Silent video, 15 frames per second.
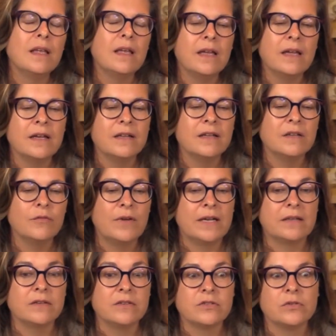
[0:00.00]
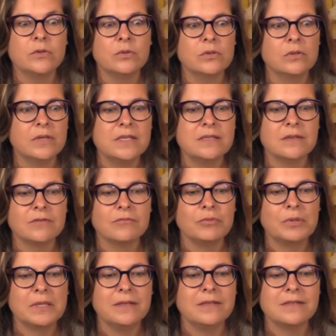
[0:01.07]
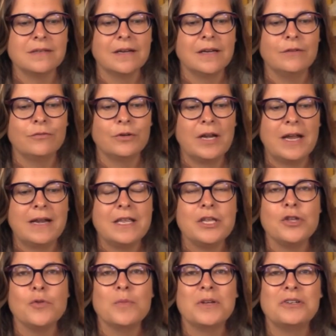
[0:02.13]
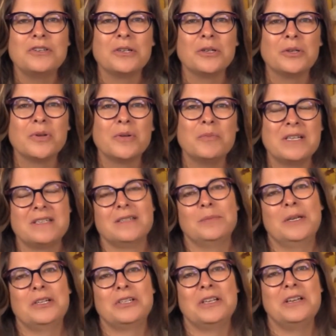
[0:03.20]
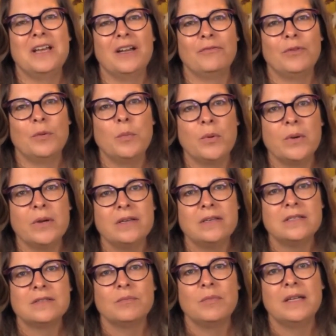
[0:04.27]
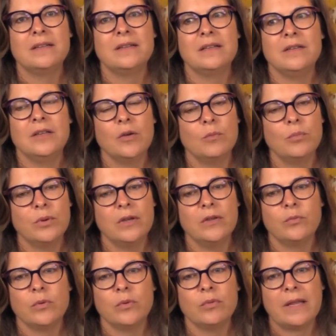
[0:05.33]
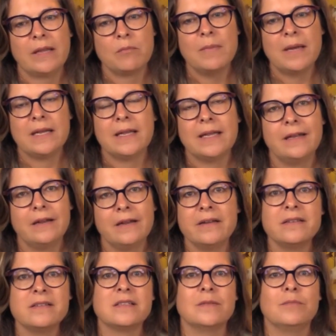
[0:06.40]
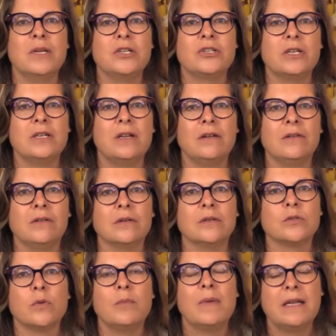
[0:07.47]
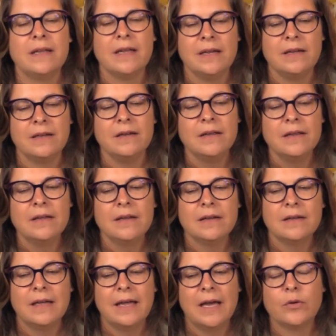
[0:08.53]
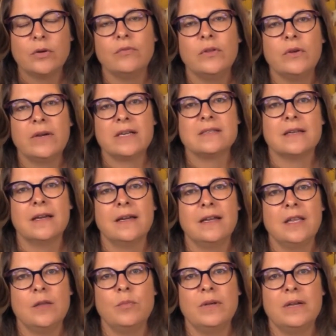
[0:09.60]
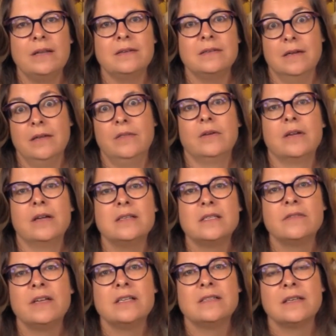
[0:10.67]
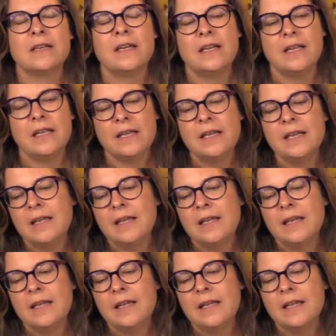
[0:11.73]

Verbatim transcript: And the fact that school isn't really designed for any human children, but especially not for boys, meant that, you know, boys were like medicated into submission and girls were medicated out of their anxiety, but into other kinds of anxiety.